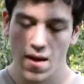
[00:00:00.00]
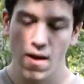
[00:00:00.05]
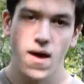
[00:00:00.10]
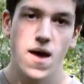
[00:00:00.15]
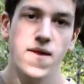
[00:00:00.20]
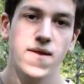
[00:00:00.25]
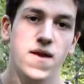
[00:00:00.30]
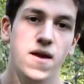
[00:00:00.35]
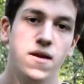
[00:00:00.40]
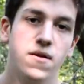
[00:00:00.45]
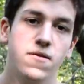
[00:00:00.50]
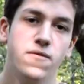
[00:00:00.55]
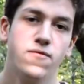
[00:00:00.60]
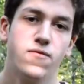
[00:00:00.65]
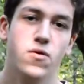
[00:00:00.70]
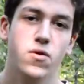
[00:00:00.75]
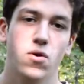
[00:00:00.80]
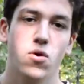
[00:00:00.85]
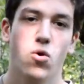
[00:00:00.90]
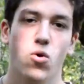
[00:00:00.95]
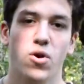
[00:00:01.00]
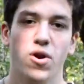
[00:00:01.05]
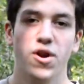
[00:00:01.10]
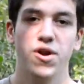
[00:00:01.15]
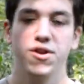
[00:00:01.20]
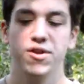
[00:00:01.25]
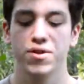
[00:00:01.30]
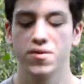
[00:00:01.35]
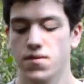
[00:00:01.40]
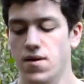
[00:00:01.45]
And then for
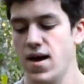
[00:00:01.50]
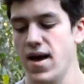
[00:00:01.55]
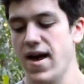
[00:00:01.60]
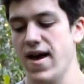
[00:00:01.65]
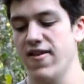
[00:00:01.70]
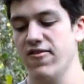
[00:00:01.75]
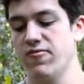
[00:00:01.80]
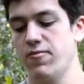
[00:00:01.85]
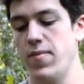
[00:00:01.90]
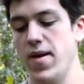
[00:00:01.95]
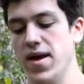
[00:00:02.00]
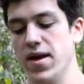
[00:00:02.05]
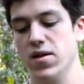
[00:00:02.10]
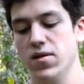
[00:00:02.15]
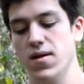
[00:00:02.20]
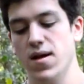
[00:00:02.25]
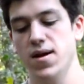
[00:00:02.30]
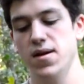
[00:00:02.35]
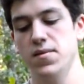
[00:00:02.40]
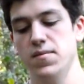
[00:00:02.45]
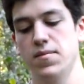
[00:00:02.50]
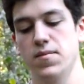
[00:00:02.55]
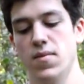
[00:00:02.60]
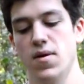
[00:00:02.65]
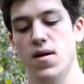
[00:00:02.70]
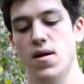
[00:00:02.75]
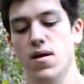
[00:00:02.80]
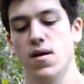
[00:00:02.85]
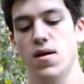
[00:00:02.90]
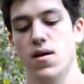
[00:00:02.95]
cordage, I have Bankline.
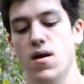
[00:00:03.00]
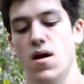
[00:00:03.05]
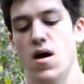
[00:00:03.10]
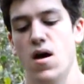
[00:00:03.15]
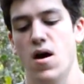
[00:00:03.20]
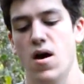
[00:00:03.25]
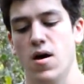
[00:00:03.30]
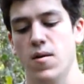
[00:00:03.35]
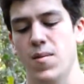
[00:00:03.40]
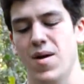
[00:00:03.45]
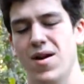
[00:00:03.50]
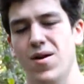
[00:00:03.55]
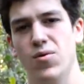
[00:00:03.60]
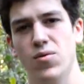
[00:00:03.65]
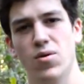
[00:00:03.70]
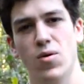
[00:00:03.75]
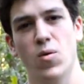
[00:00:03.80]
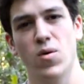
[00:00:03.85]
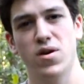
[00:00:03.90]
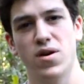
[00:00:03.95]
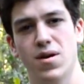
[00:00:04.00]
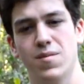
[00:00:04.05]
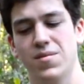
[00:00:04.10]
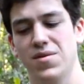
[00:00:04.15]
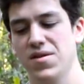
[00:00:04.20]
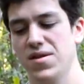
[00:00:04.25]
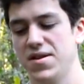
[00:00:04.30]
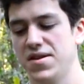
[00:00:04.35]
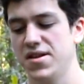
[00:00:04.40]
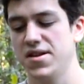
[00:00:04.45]
I don't know what number
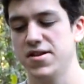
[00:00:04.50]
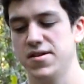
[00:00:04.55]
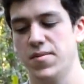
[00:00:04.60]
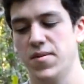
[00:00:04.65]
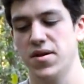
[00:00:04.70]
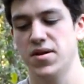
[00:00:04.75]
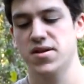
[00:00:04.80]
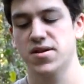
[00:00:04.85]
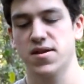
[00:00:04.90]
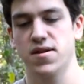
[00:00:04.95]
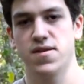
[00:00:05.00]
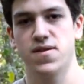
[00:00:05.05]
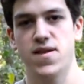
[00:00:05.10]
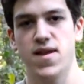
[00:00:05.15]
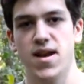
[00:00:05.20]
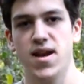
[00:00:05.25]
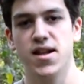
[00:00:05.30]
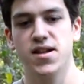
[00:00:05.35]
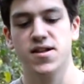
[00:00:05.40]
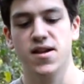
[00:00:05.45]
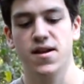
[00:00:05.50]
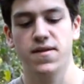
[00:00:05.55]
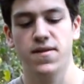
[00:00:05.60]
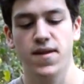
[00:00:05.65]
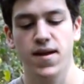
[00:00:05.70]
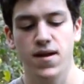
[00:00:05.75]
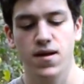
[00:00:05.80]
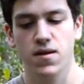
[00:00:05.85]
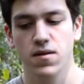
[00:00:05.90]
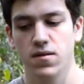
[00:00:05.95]
this is, but it's the thinnest, I
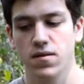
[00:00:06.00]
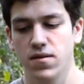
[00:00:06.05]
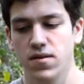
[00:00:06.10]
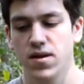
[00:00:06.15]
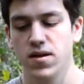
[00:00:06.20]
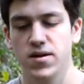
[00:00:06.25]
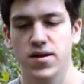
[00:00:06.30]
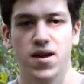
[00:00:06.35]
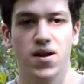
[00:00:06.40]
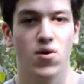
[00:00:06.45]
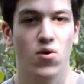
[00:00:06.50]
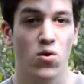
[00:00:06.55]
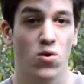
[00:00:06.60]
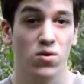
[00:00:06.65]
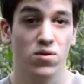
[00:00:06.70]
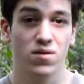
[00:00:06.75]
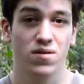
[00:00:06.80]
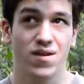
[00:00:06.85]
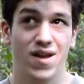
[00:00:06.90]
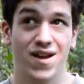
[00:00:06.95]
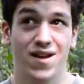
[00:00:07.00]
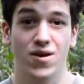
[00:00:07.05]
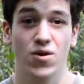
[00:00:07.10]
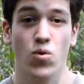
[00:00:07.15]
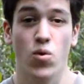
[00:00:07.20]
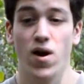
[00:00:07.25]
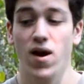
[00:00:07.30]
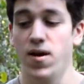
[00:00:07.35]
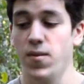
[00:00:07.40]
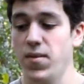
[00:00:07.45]
think. This can hold like
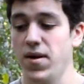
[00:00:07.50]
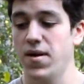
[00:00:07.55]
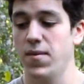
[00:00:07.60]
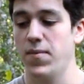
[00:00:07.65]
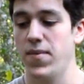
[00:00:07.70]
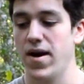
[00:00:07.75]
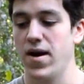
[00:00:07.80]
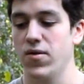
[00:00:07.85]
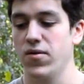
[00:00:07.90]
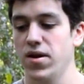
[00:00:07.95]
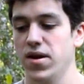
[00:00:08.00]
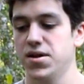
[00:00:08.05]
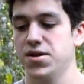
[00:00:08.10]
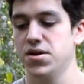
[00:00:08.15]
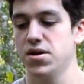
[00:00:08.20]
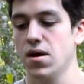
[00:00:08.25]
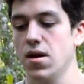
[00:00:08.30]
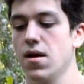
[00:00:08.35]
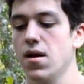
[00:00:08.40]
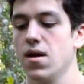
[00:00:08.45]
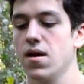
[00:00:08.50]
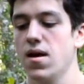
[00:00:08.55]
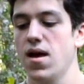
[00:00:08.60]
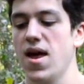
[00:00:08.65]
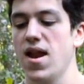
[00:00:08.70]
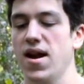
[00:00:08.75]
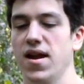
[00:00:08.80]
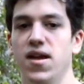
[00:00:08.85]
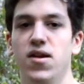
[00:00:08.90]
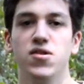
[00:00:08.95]
quite a bit of poundage,
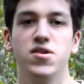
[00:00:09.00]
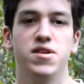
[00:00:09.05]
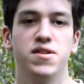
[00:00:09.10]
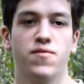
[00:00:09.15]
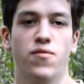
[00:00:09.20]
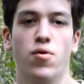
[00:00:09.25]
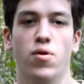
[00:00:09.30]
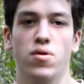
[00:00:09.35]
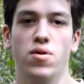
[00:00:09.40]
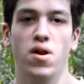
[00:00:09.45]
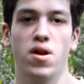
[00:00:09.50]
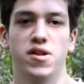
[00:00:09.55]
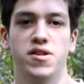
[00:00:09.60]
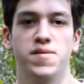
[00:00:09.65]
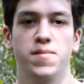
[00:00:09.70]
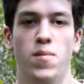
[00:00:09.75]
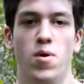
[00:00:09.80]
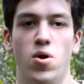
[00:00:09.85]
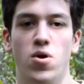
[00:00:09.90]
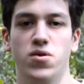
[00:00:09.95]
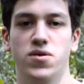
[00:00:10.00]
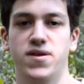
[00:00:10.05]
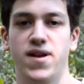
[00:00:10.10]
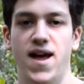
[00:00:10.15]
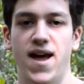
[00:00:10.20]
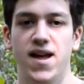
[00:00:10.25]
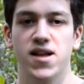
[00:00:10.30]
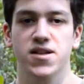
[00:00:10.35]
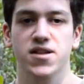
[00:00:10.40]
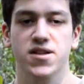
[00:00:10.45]
and I use this for a lot of small
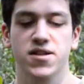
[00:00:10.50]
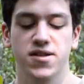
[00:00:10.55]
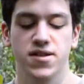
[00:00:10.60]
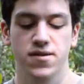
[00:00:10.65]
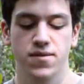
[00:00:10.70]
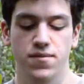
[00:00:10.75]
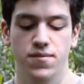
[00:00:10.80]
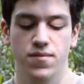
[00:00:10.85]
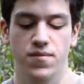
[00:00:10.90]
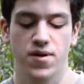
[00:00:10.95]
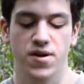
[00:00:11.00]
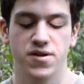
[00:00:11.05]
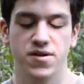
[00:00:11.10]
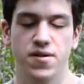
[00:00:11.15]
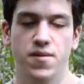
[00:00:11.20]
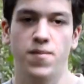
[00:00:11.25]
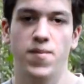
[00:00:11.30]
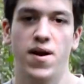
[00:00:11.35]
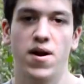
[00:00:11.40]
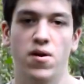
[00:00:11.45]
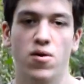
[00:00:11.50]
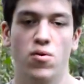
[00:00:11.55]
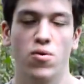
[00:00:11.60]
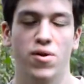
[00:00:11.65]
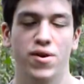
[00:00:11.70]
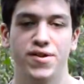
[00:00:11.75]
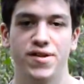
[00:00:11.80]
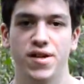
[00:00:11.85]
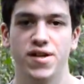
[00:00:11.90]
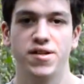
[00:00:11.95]
tasks because the paracord
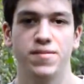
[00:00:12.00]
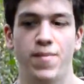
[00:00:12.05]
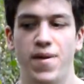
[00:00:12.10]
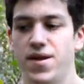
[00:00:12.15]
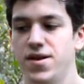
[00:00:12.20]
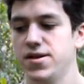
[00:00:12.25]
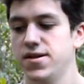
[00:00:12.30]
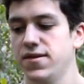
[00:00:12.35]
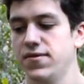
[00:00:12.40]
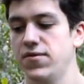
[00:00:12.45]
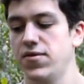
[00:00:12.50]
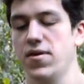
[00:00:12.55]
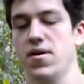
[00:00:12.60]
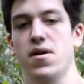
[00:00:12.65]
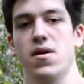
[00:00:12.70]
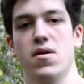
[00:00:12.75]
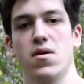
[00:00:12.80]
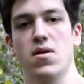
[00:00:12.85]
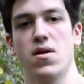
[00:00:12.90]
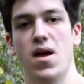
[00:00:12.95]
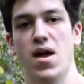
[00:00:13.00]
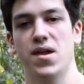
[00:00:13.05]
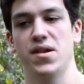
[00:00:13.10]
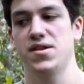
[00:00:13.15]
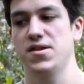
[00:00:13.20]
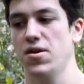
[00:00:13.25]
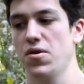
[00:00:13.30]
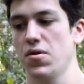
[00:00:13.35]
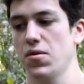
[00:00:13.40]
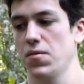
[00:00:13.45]
is expensive, and
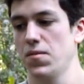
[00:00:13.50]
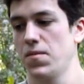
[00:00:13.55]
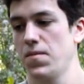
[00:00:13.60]
so